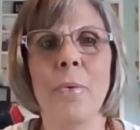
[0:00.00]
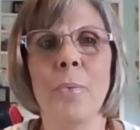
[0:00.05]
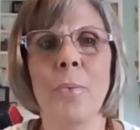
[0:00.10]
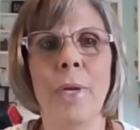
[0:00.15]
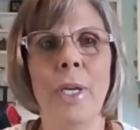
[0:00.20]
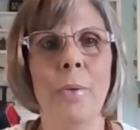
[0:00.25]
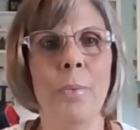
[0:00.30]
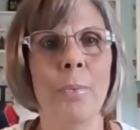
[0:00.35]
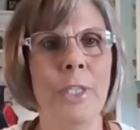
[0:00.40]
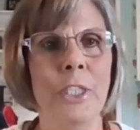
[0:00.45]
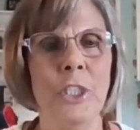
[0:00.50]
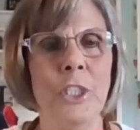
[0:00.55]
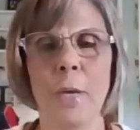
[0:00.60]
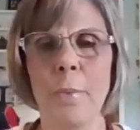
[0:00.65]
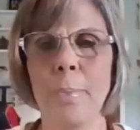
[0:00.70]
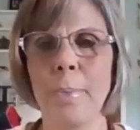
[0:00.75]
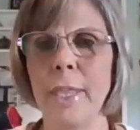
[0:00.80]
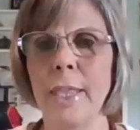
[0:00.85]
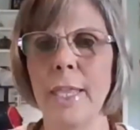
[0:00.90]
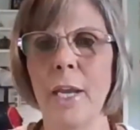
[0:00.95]
We
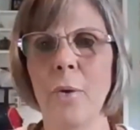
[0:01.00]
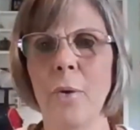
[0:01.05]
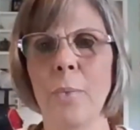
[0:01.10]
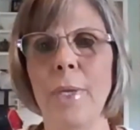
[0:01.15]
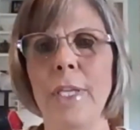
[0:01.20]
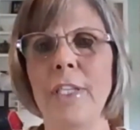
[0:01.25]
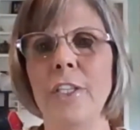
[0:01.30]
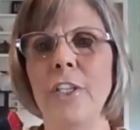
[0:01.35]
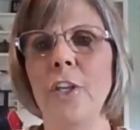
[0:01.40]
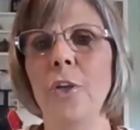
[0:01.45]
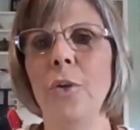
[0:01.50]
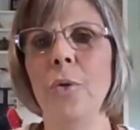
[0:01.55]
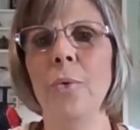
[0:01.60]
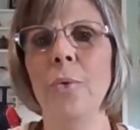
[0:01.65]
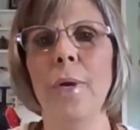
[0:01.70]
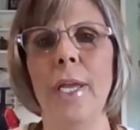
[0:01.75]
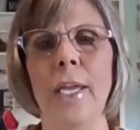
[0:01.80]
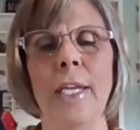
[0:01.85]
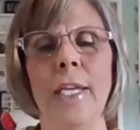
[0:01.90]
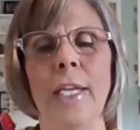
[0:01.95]
jump in there with
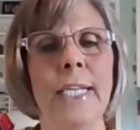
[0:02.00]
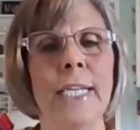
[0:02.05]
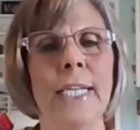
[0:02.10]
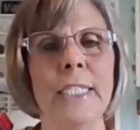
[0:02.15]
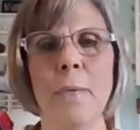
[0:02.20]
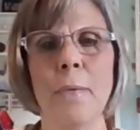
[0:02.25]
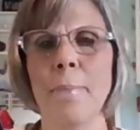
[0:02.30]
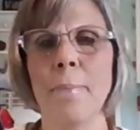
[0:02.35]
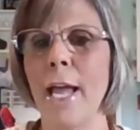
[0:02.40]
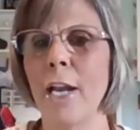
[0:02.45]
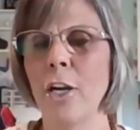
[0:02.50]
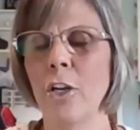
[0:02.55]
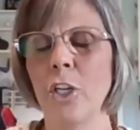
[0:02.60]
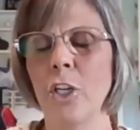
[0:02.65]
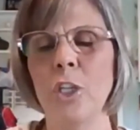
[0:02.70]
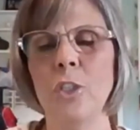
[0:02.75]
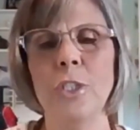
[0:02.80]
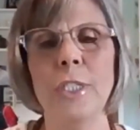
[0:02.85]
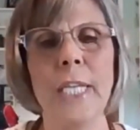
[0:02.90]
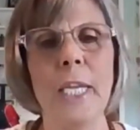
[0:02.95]
you. It doesn't matter
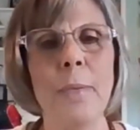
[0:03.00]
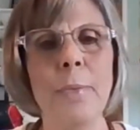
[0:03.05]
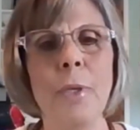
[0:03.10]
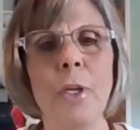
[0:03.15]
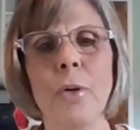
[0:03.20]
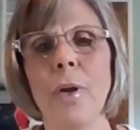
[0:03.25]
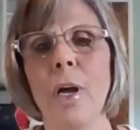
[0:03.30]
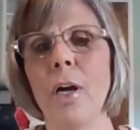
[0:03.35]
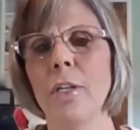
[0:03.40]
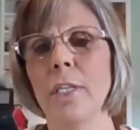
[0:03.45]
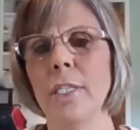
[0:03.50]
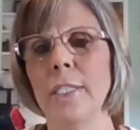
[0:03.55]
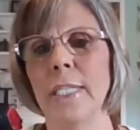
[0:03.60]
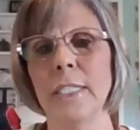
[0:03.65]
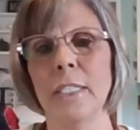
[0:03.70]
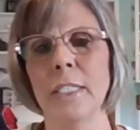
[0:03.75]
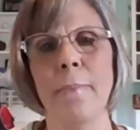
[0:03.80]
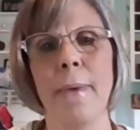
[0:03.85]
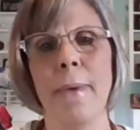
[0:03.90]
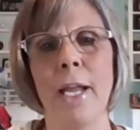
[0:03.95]
whose team you're on. It
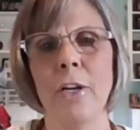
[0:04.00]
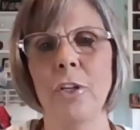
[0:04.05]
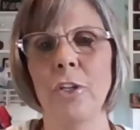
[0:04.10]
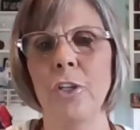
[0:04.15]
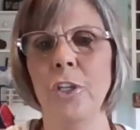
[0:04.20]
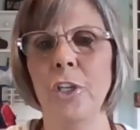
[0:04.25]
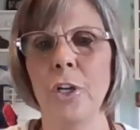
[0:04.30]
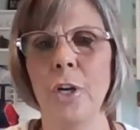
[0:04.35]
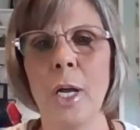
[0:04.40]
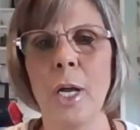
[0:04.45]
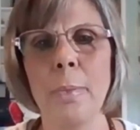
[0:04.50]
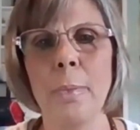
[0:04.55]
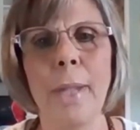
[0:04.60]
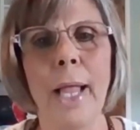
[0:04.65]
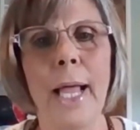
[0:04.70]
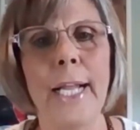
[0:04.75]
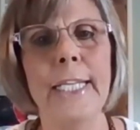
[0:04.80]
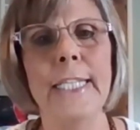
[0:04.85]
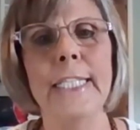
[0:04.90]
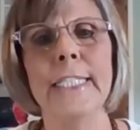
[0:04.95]
doesn't matter who your
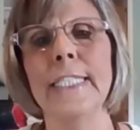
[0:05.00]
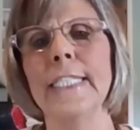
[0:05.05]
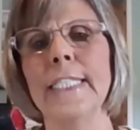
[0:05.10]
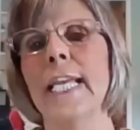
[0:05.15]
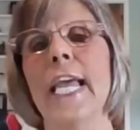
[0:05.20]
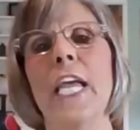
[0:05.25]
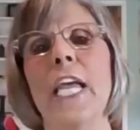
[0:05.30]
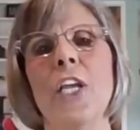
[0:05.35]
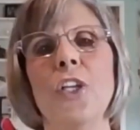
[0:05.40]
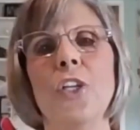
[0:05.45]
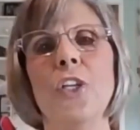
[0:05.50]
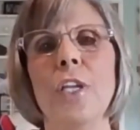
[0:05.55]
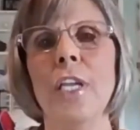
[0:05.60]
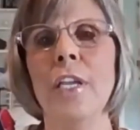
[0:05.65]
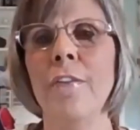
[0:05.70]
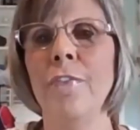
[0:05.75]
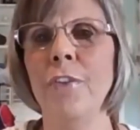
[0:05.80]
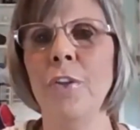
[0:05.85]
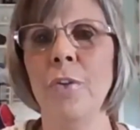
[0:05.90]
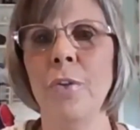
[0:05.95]
upline is.
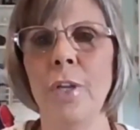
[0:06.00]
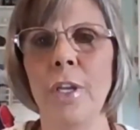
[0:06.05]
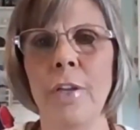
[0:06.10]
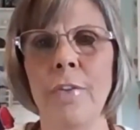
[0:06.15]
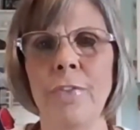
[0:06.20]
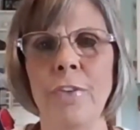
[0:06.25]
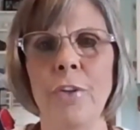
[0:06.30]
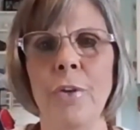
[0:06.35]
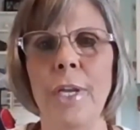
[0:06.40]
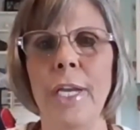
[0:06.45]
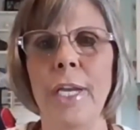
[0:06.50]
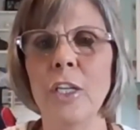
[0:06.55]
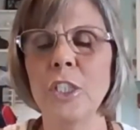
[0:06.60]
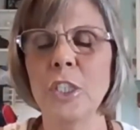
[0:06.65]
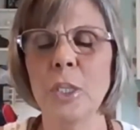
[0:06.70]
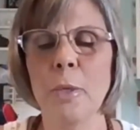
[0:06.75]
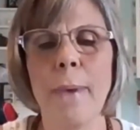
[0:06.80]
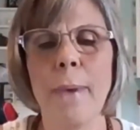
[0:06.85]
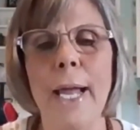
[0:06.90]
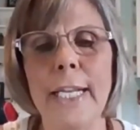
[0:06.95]
If you hear
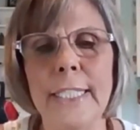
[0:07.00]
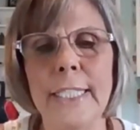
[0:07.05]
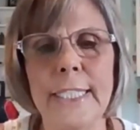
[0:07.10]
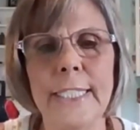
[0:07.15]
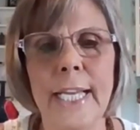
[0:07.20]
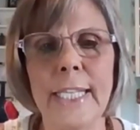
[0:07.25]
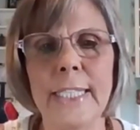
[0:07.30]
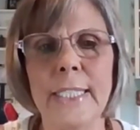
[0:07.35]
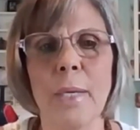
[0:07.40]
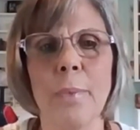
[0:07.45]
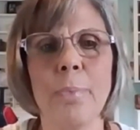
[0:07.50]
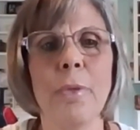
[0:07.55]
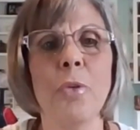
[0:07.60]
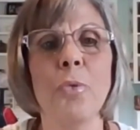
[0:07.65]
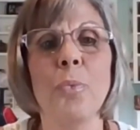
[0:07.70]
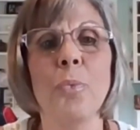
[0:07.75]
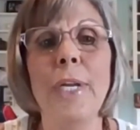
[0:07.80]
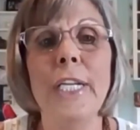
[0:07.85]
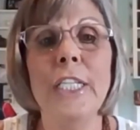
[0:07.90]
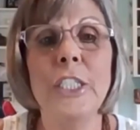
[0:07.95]
somebody say
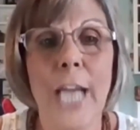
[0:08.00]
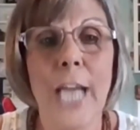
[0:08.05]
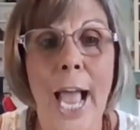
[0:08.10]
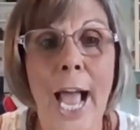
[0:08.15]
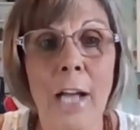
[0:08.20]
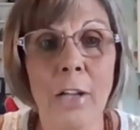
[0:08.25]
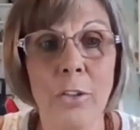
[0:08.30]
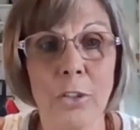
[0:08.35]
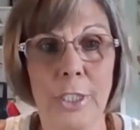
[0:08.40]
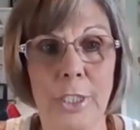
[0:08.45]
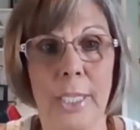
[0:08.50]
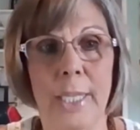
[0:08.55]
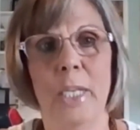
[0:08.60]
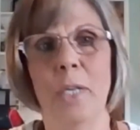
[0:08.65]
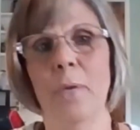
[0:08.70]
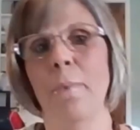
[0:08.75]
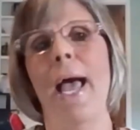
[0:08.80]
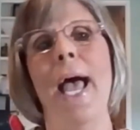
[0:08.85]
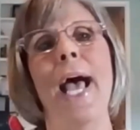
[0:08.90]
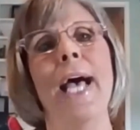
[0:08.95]
something, reach out to
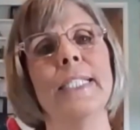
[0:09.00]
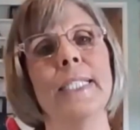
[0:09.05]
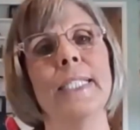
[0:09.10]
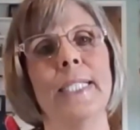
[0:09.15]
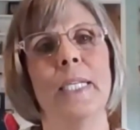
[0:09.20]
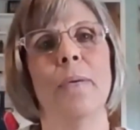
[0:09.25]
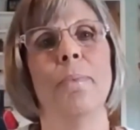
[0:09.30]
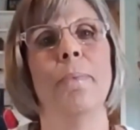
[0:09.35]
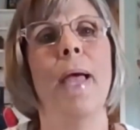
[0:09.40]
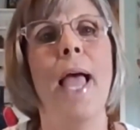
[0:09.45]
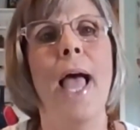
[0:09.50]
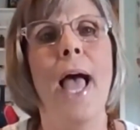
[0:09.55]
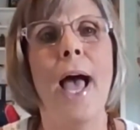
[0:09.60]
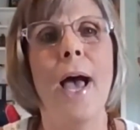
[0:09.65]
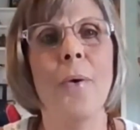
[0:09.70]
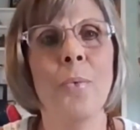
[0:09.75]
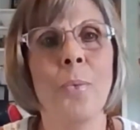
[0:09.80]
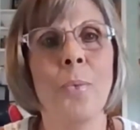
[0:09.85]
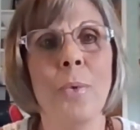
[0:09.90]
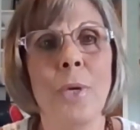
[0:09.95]
them, ask them,
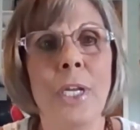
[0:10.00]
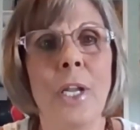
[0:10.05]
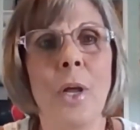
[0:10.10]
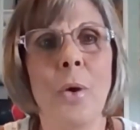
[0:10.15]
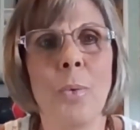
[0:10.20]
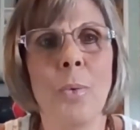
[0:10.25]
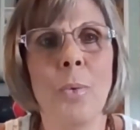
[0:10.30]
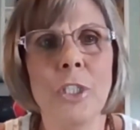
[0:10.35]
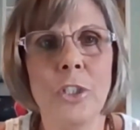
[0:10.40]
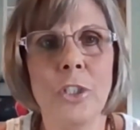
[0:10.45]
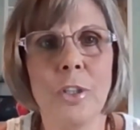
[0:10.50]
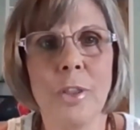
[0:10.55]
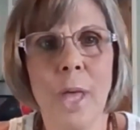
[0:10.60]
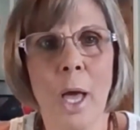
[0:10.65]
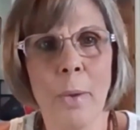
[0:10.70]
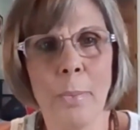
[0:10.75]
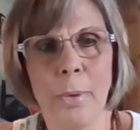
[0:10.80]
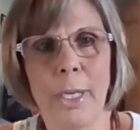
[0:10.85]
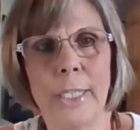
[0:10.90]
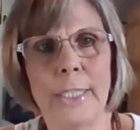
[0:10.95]
what's your
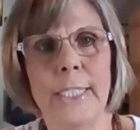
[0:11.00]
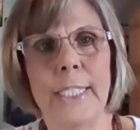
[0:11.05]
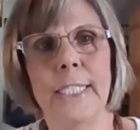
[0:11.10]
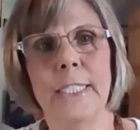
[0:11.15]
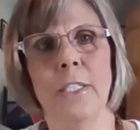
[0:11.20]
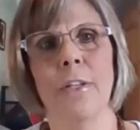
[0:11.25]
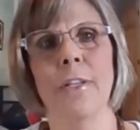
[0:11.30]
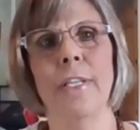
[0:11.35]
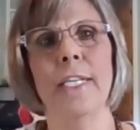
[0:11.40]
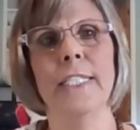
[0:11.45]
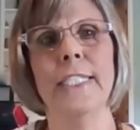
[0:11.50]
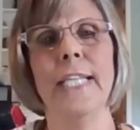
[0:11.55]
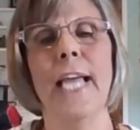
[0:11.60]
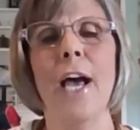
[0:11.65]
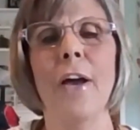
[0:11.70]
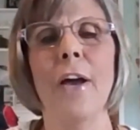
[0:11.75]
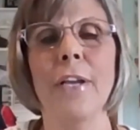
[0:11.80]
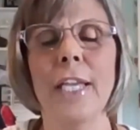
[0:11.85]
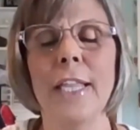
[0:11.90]
thought process on this? How